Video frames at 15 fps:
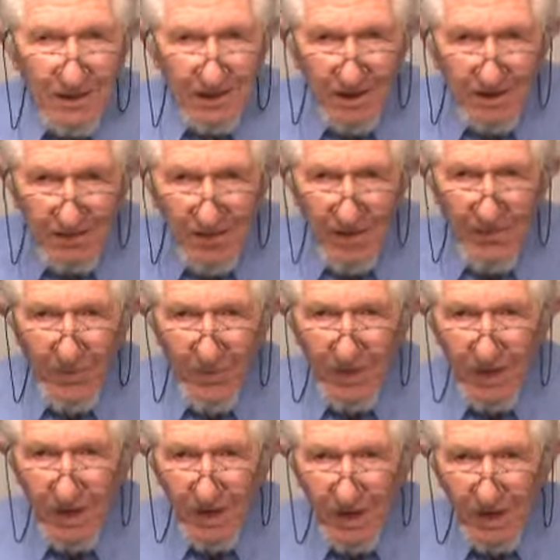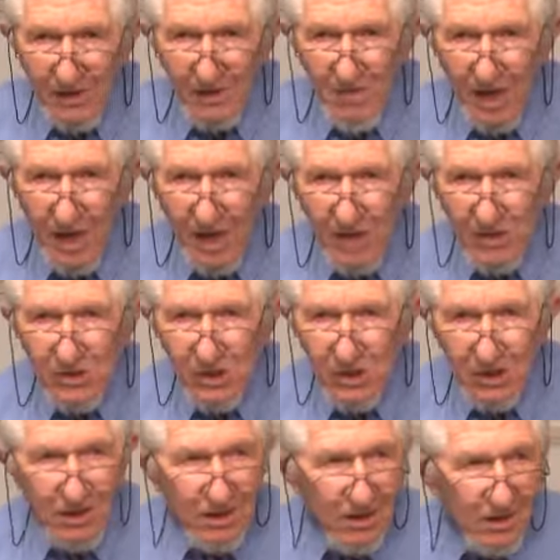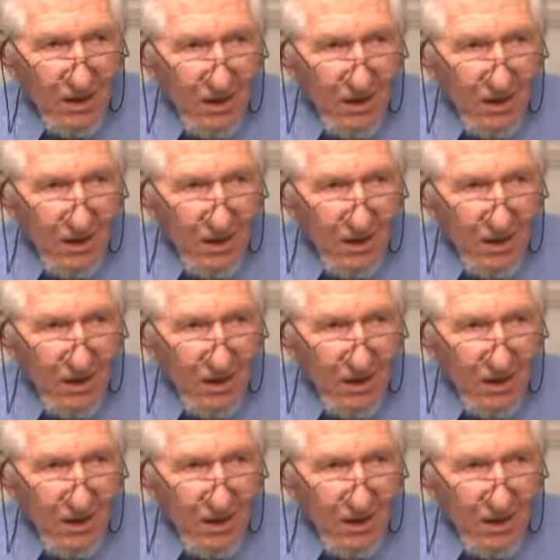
contemporary cosmology